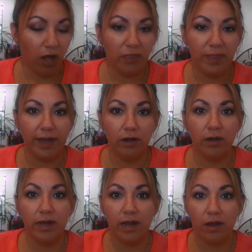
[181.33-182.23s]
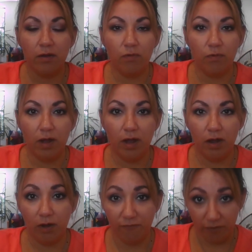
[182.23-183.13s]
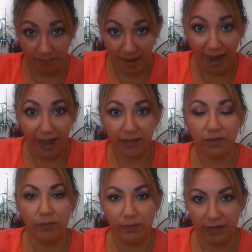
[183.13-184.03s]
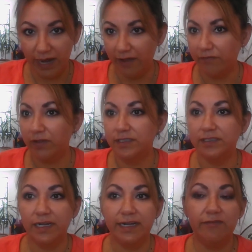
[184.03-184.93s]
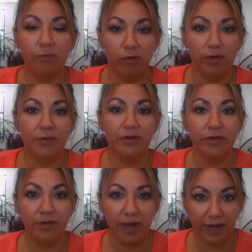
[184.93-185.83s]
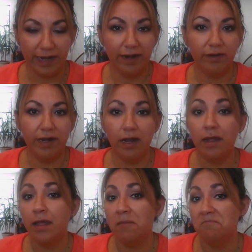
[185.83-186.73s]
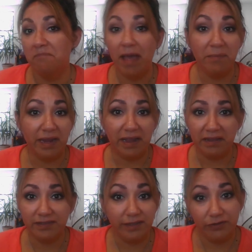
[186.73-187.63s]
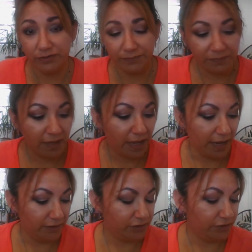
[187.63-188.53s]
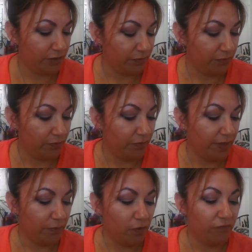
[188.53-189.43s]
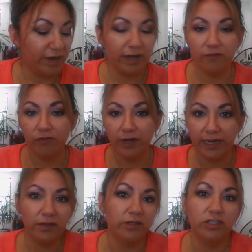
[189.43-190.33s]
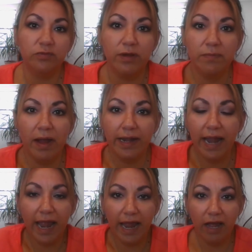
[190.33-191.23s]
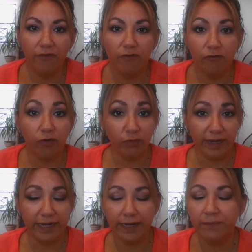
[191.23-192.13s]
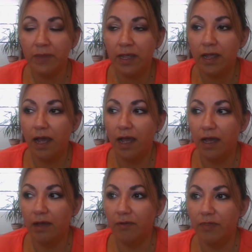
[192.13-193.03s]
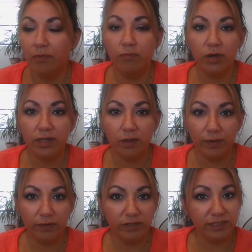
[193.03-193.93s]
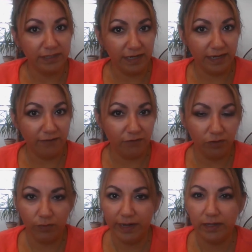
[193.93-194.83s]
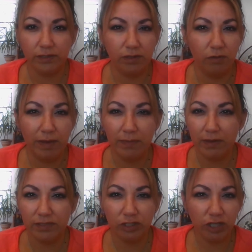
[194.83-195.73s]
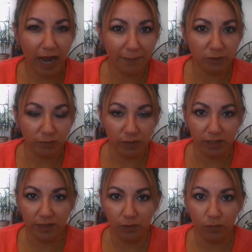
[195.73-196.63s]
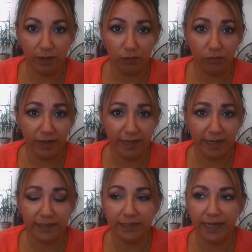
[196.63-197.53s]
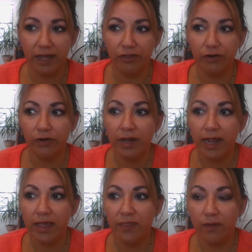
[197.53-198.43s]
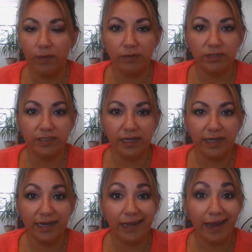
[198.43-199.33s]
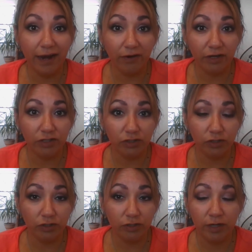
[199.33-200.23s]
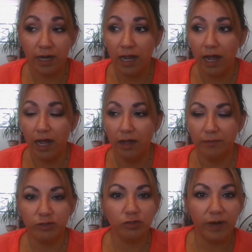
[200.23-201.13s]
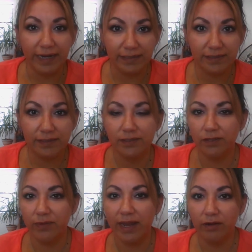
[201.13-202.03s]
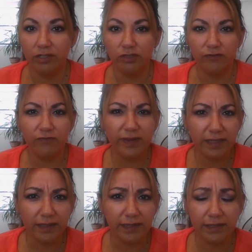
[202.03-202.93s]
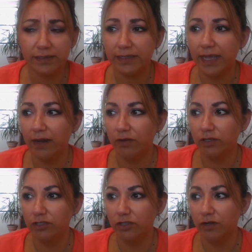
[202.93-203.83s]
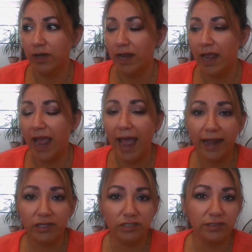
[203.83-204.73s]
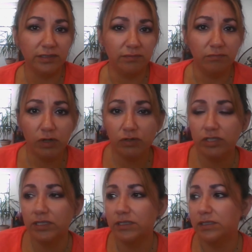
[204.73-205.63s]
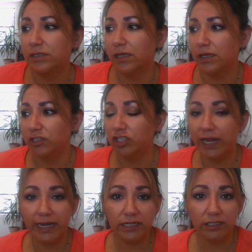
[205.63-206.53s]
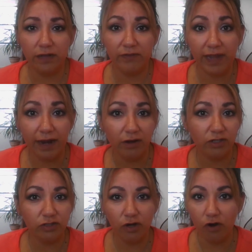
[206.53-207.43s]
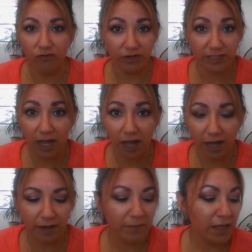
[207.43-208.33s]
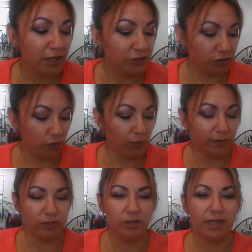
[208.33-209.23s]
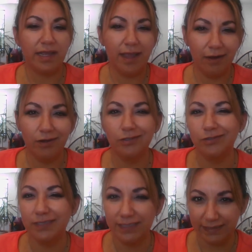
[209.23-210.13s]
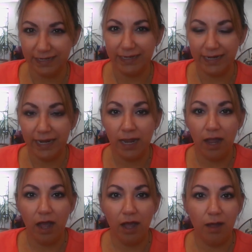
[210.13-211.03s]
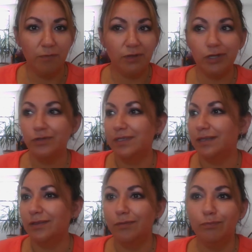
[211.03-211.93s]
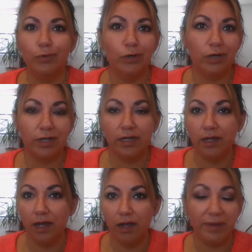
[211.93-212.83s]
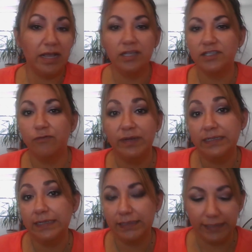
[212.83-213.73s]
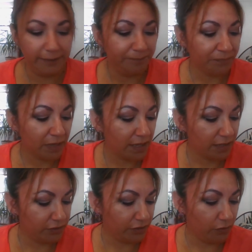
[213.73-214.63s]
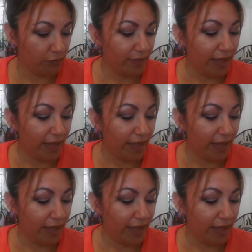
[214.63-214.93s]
on there, for math, we would have study of perimeter and area, map making skills. And so then over here for English, we might have for reading the book that we were studying for the week. So maybe it was a chapter book that we were reading together, that we were studying character traits. So character feelings, character actions, emotions, change of a character over time. So we were doing a character study using the book Because of Winn-Dixie. So